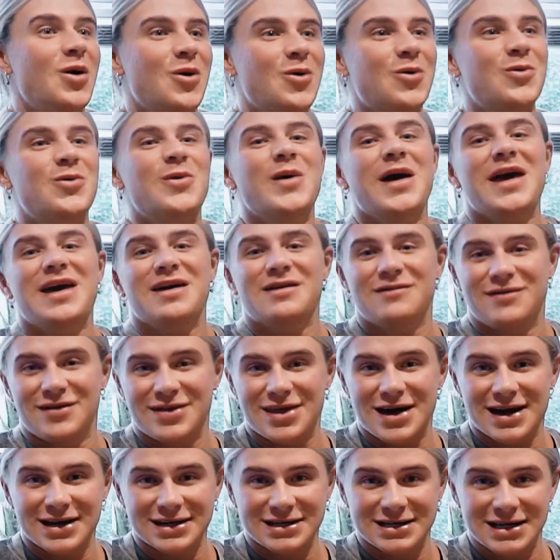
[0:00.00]
wait
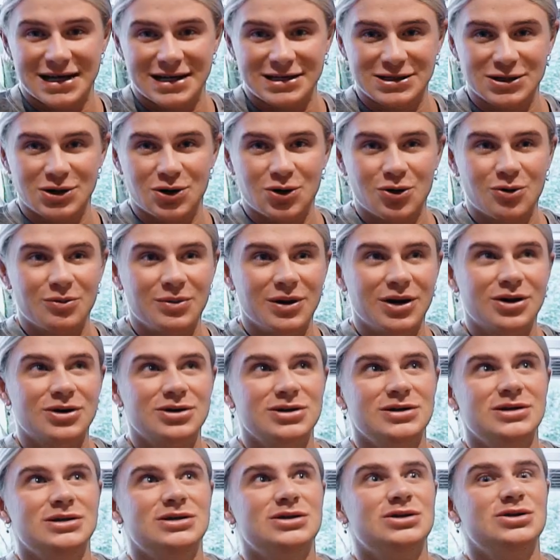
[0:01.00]
for that day to come
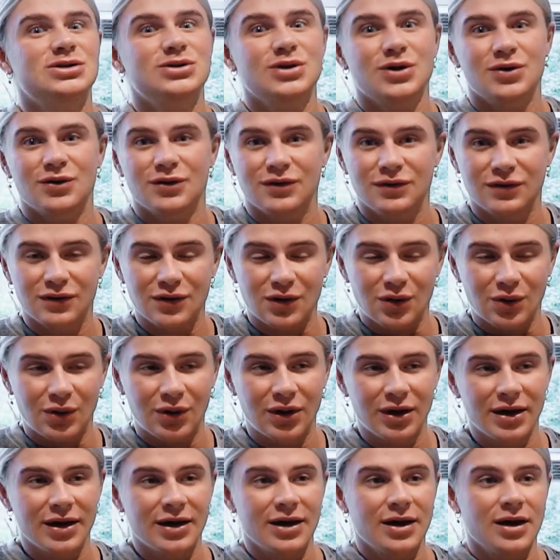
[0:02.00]
because you're so
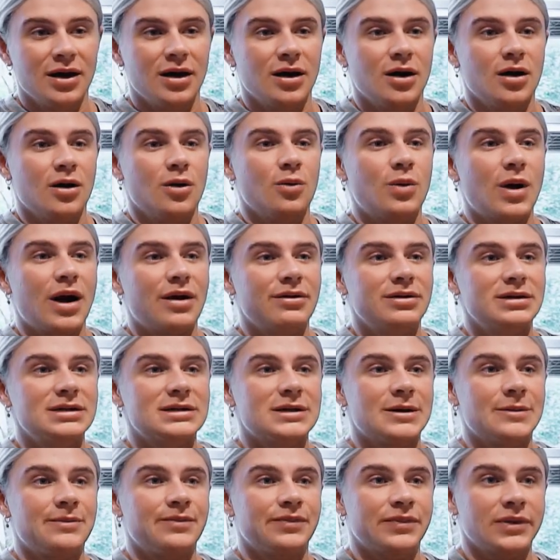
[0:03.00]
full.
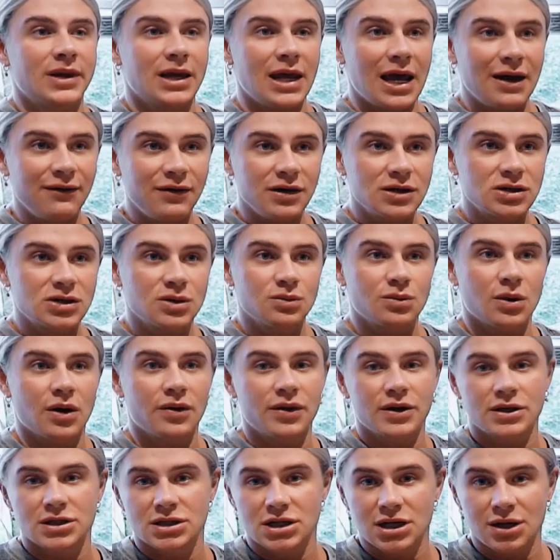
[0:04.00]
Whereas if you're
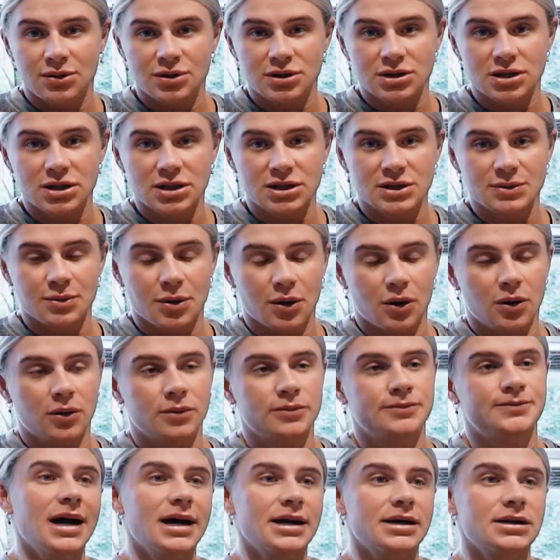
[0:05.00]
someone that's newer to the sport
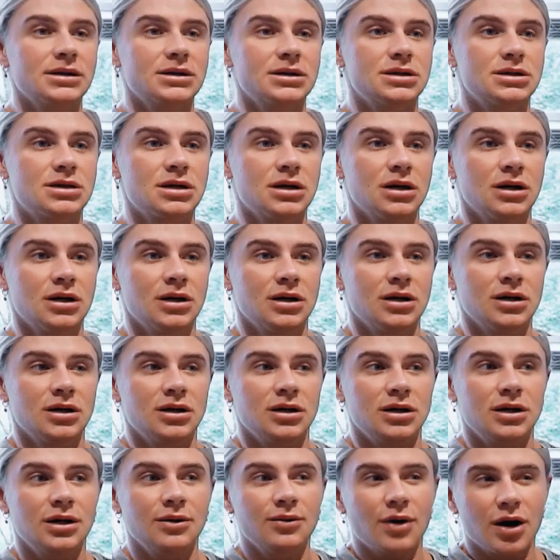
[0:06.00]
and
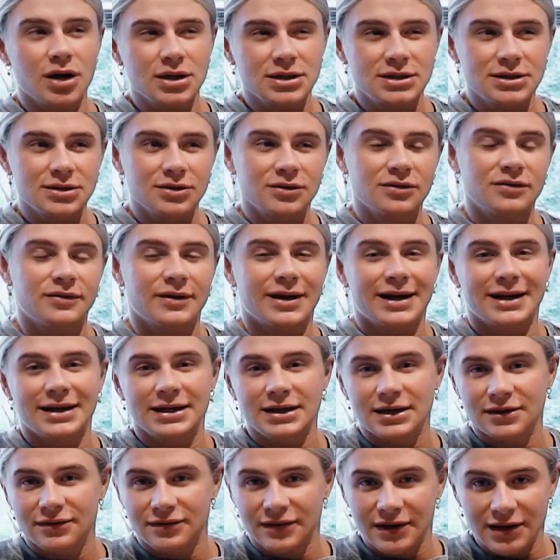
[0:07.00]
you are still
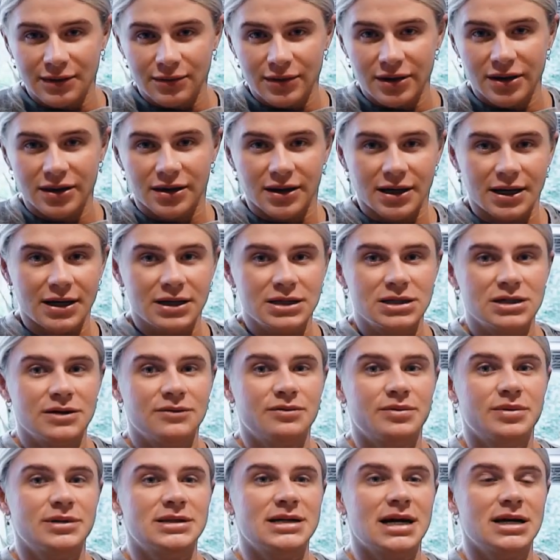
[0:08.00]
finding your feet with things,
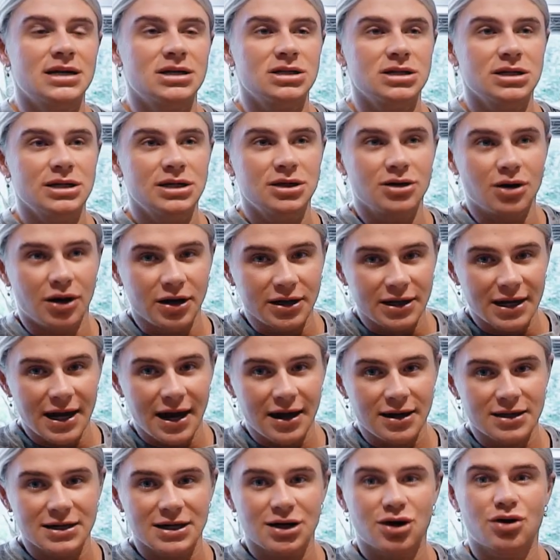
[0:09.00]
you've potentially not
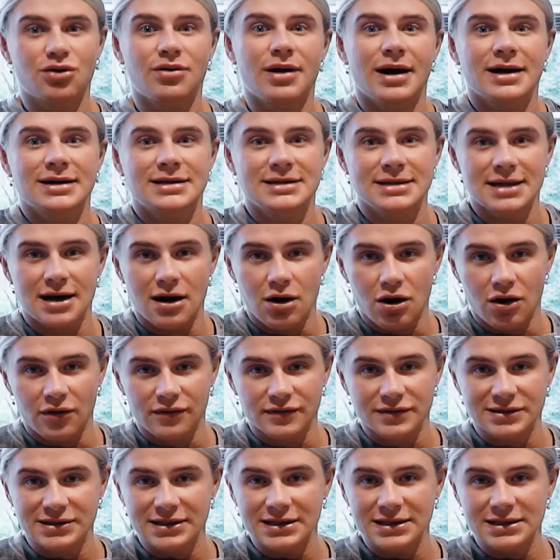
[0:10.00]
yet cracked that
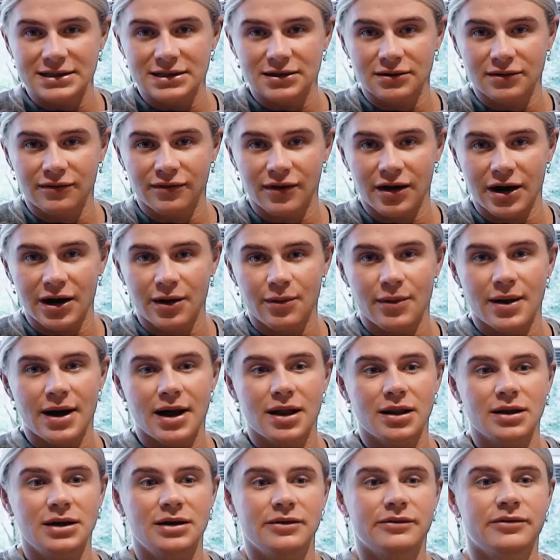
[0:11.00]
off season very
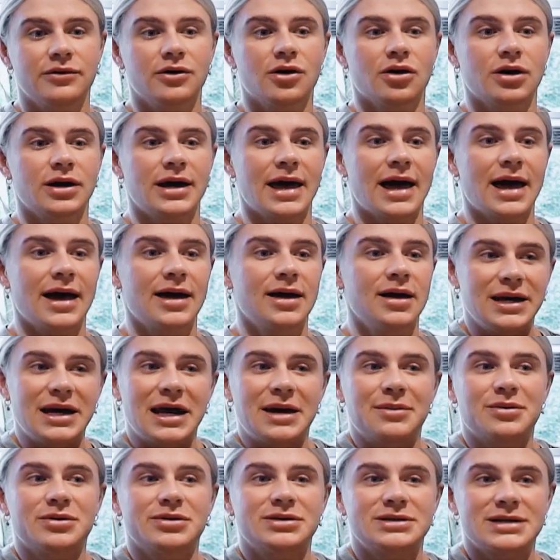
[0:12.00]
well, you've not yet been
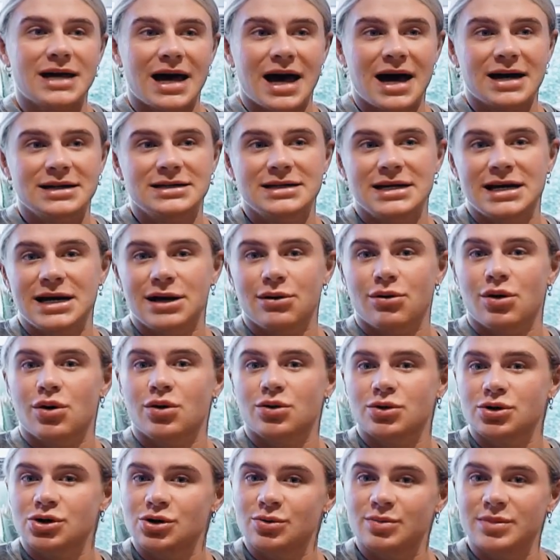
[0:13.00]
able to adhere
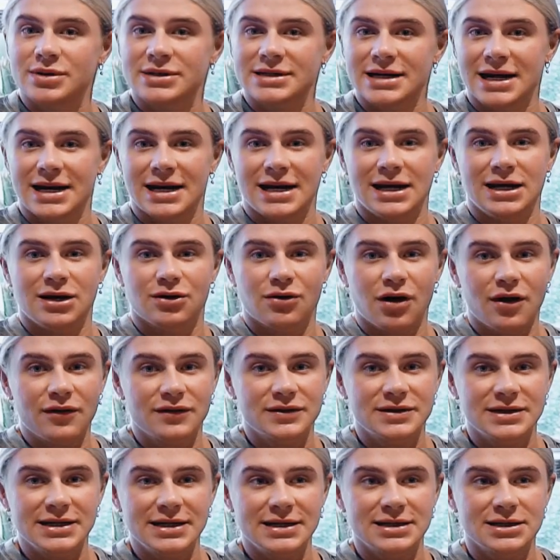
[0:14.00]
100% in your
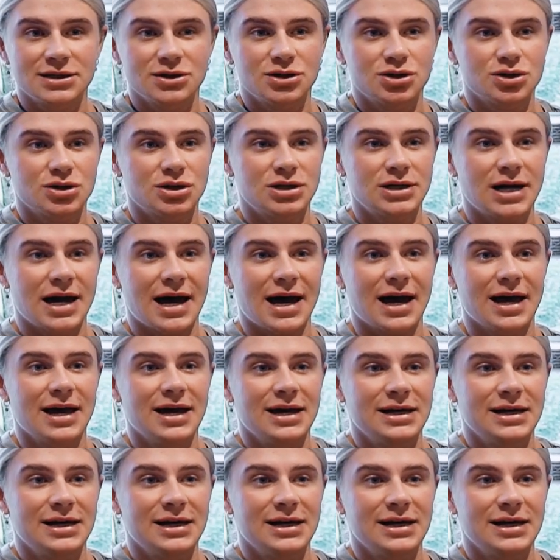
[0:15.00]
off season just yet,